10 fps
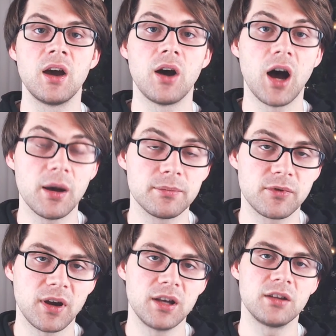
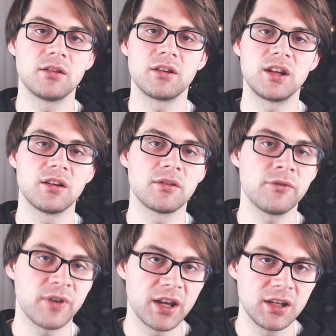upgrading your gear,
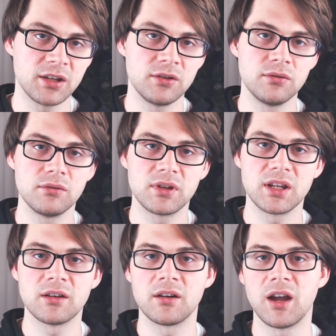finding new
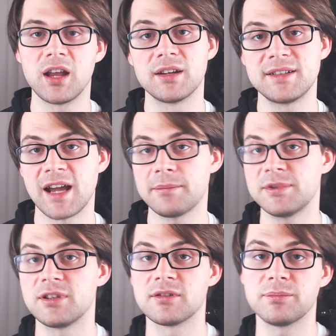gear, and adapting
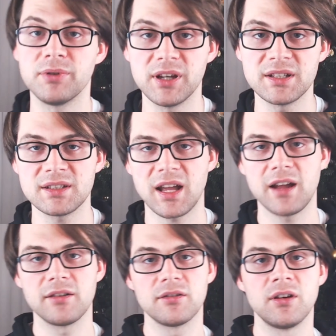your
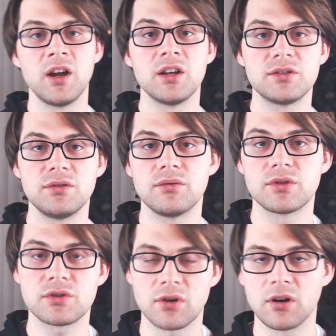playstyle to the
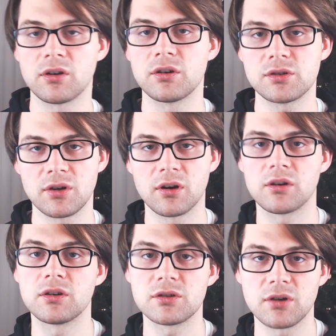stronger and stronger
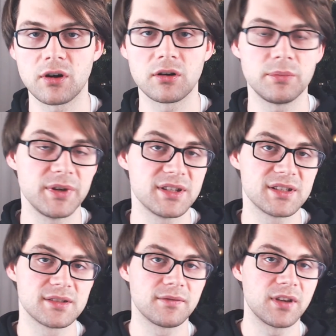and stronger pieces
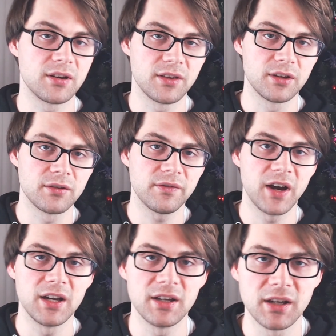of gear that you're
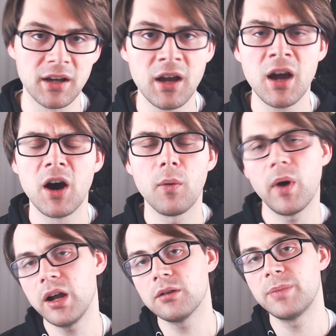finding. A
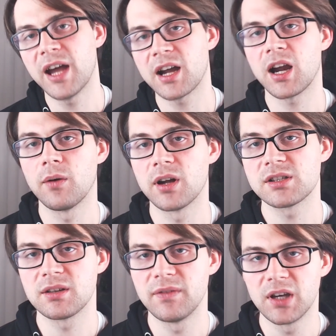while back, I watched a
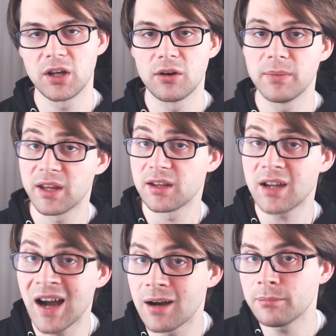video by the
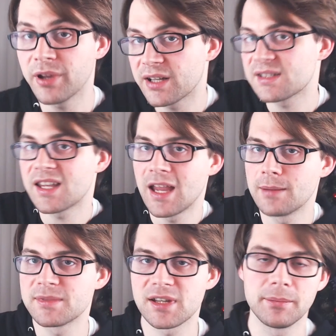Complex
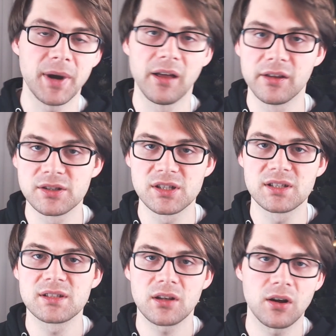Games apologist
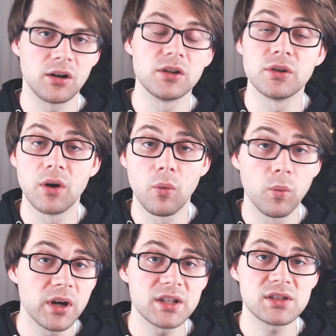called What
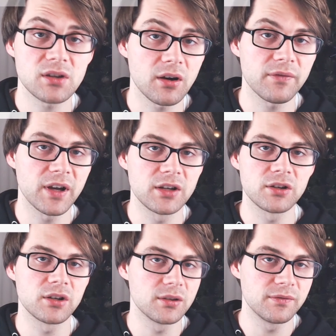is Starfinder
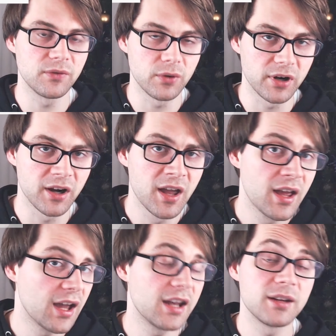Good For?
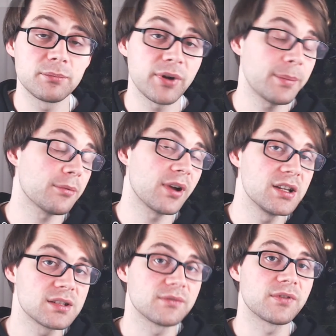And in
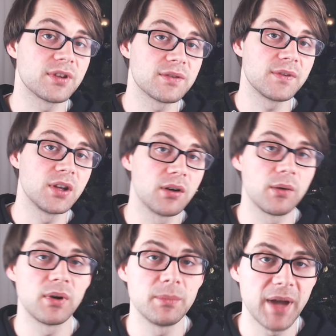preparation for this video, I
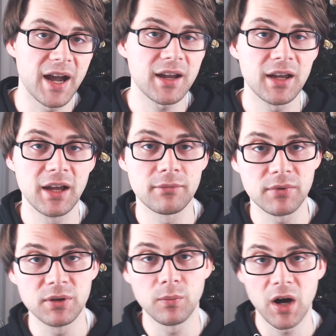went back and
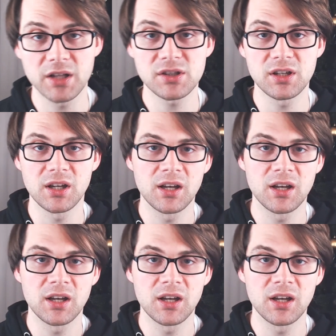rewatched it.